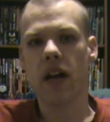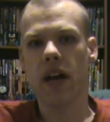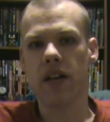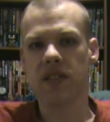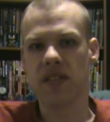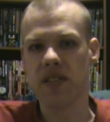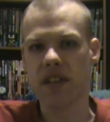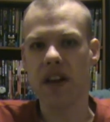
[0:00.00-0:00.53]
uh,
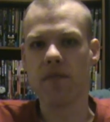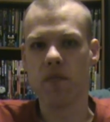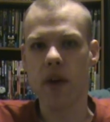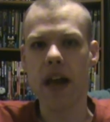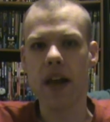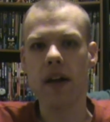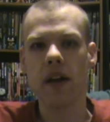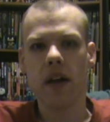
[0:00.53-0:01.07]
since I've
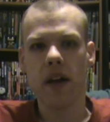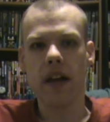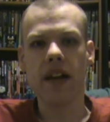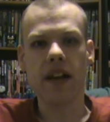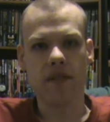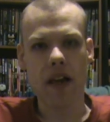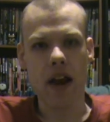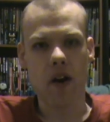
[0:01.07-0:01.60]
read
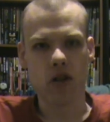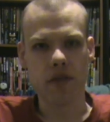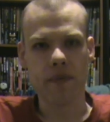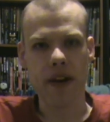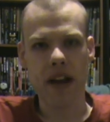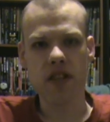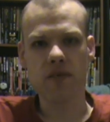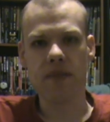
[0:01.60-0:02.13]
any of that
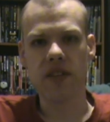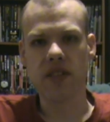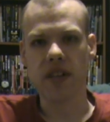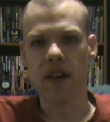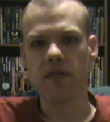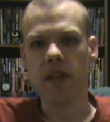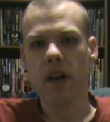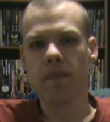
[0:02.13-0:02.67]
Ultimate X Men
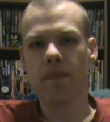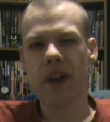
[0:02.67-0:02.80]
stuff.